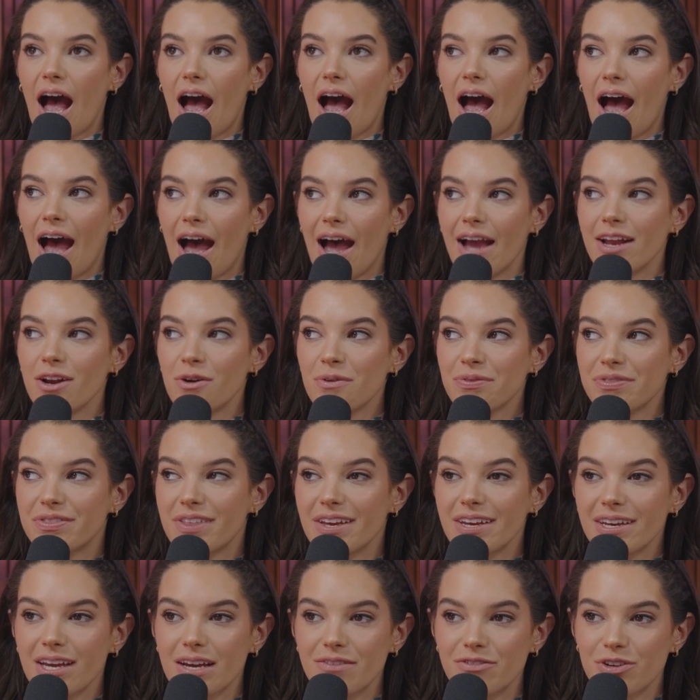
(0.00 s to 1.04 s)
I don't
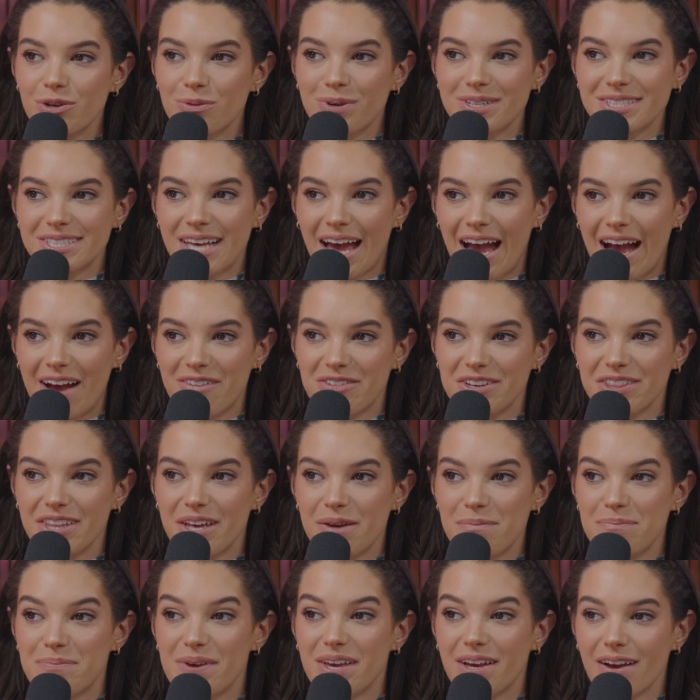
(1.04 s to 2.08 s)
think everyone's having
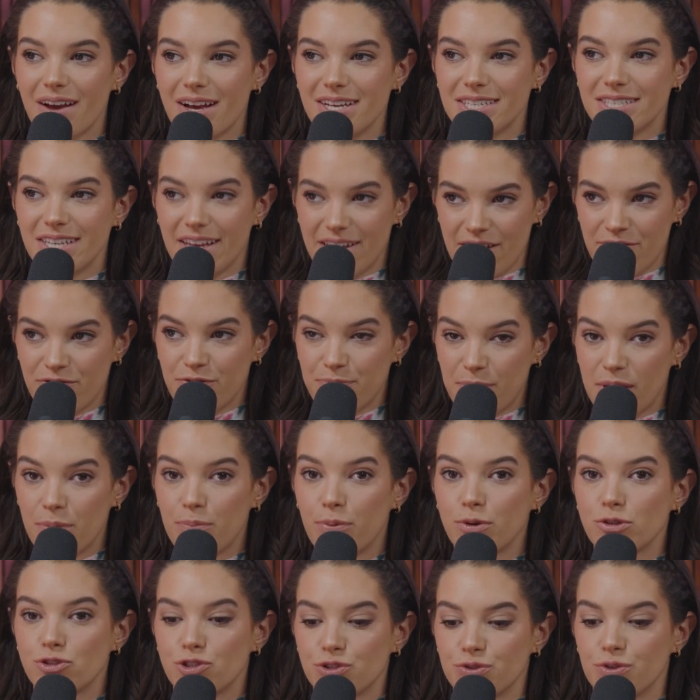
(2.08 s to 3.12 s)
them, because if
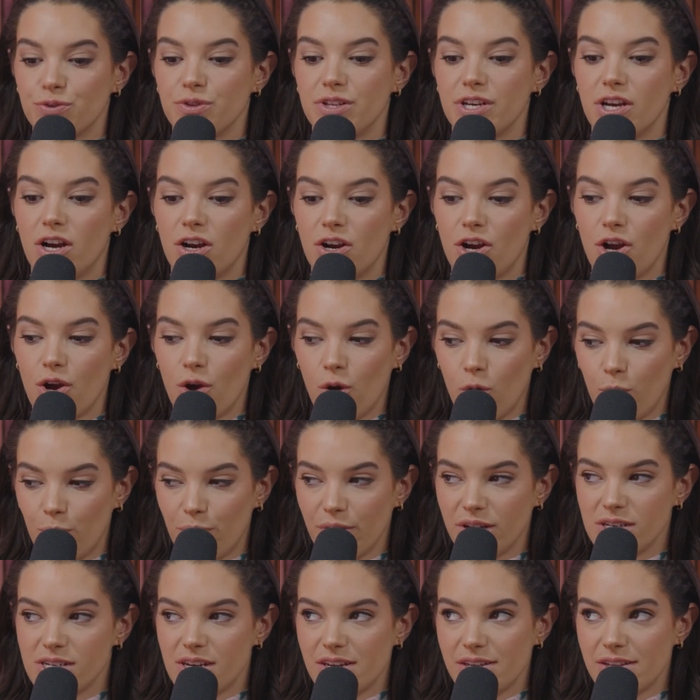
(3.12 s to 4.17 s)
people truly aren't
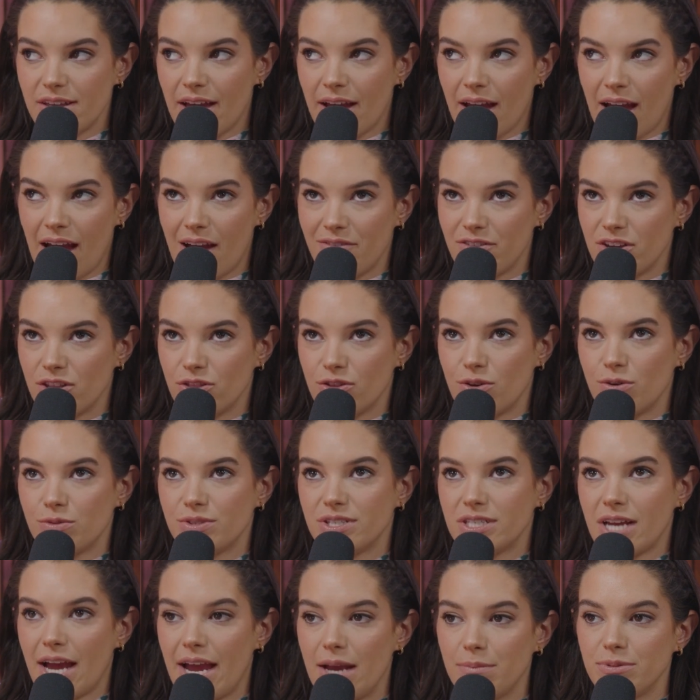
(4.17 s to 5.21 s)
open to having those
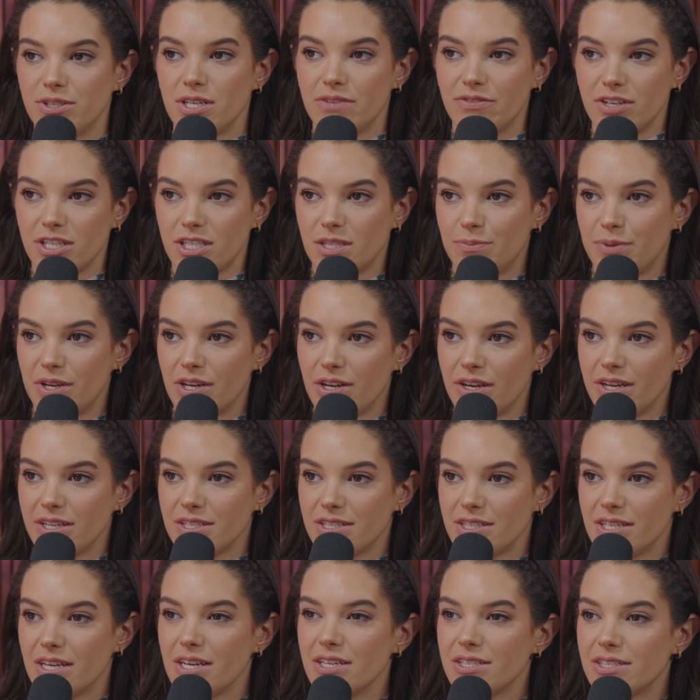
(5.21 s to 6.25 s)
types of
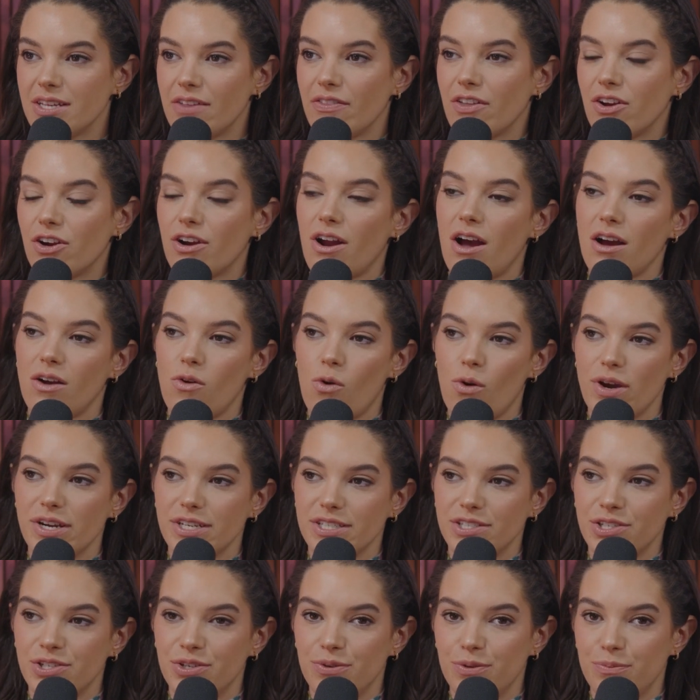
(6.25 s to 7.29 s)
experiences, then they're not going
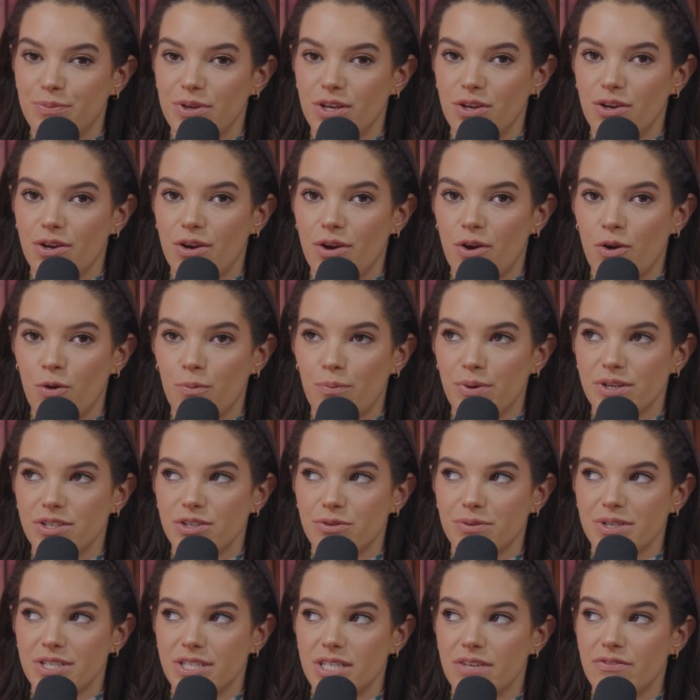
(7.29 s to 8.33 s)
to be open to
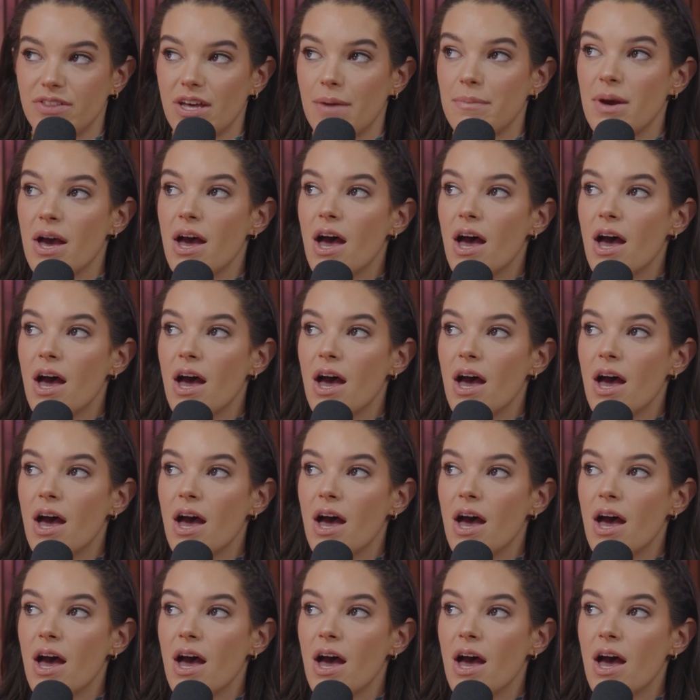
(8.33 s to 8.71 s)
receive them.